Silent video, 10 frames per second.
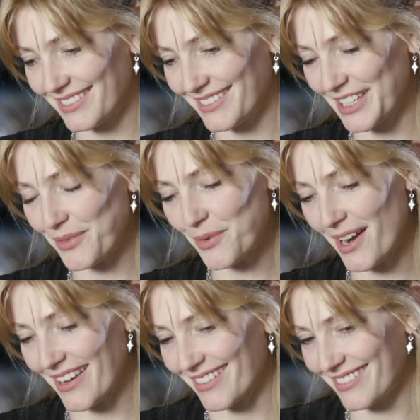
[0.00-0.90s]
think we're
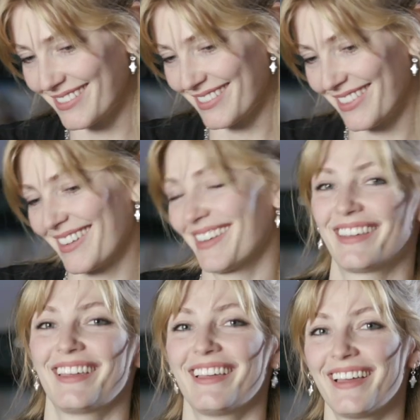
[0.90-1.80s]
ready.
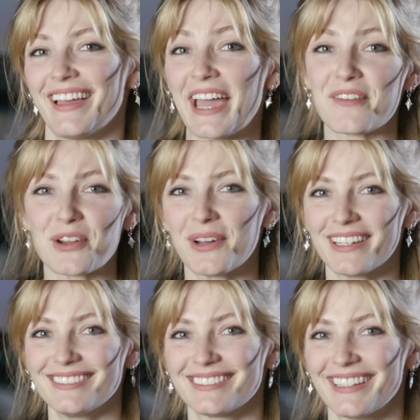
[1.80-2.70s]
Hey
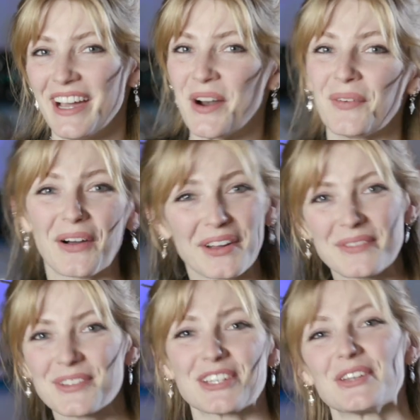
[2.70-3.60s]
everyone,
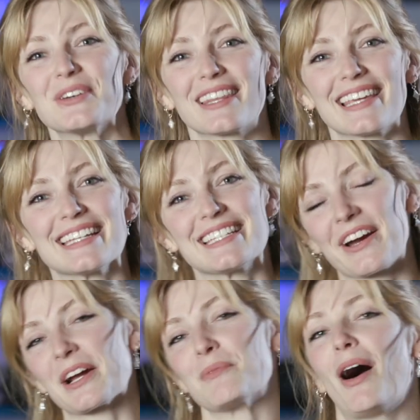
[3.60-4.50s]
welcome to the
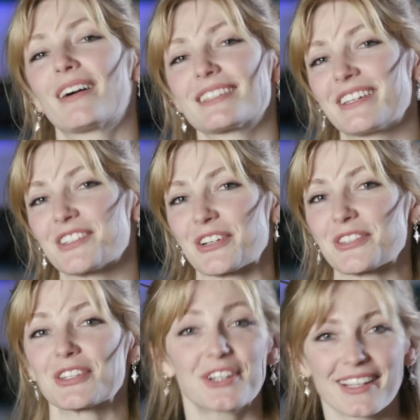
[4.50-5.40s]
Derek Bach
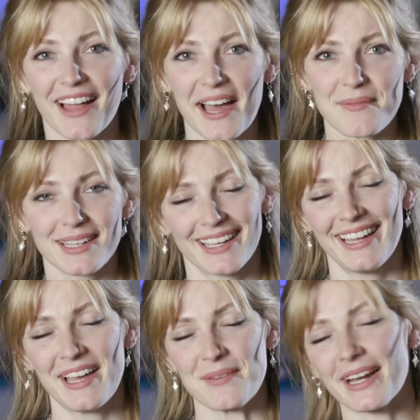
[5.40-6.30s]
Center's Learning Lab.
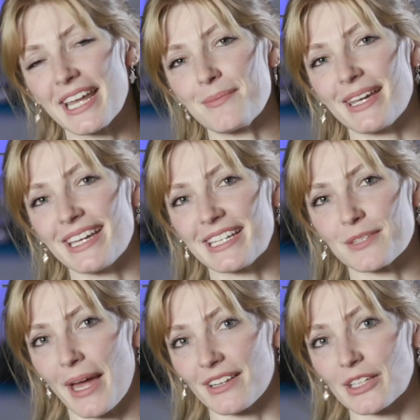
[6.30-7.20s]
My name is
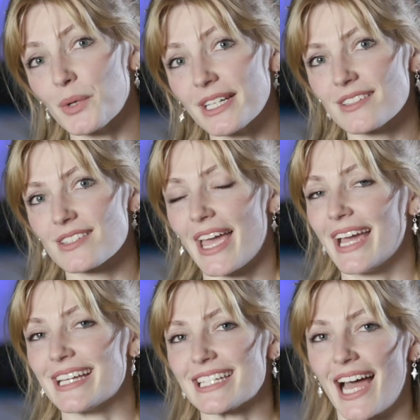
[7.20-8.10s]
Madeleine Woods
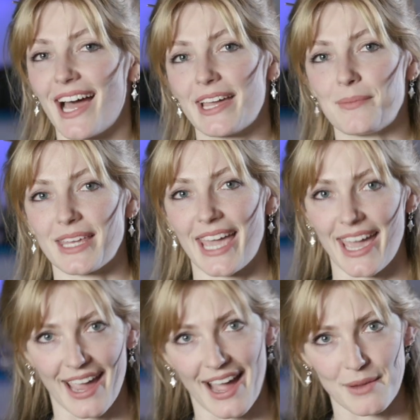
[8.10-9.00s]
and I am the
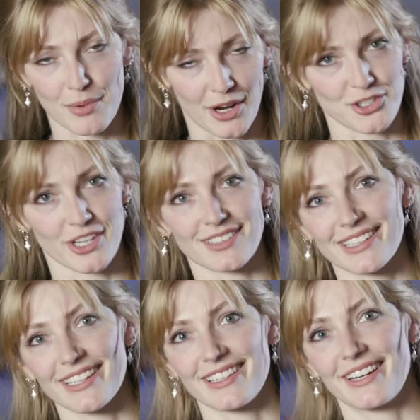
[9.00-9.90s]
AI project
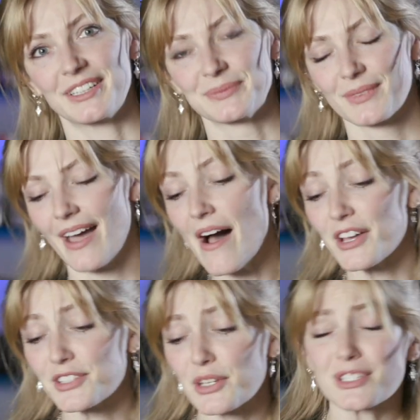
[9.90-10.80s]
lead here.
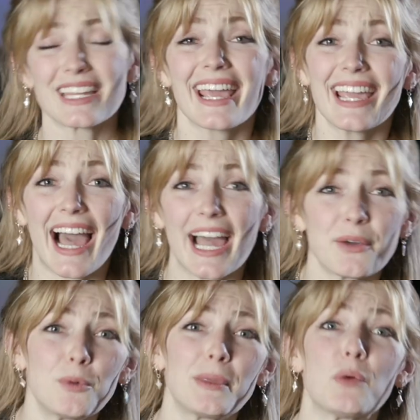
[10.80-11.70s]
So today I
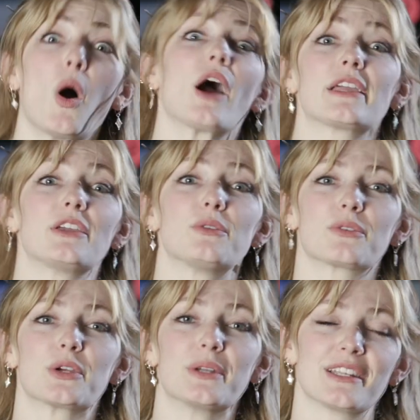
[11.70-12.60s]
will be walking you
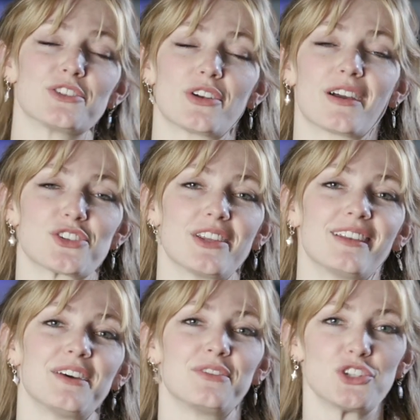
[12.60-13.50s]
through an introduction
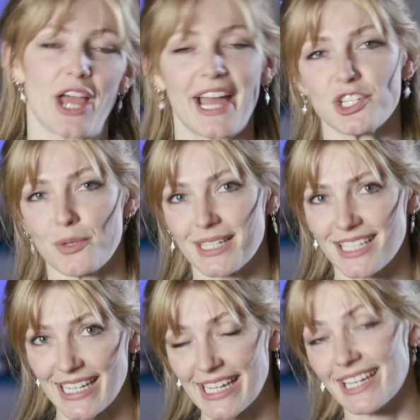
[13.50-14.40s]
of the
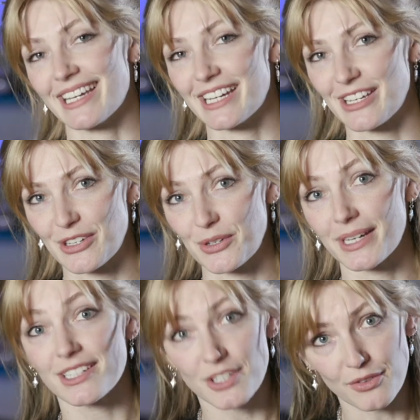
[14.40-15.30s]
ChatGPT Edu
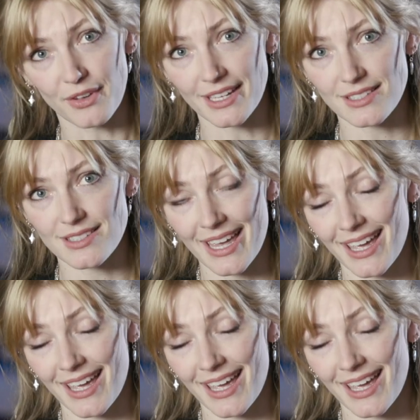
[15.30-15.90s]
interface,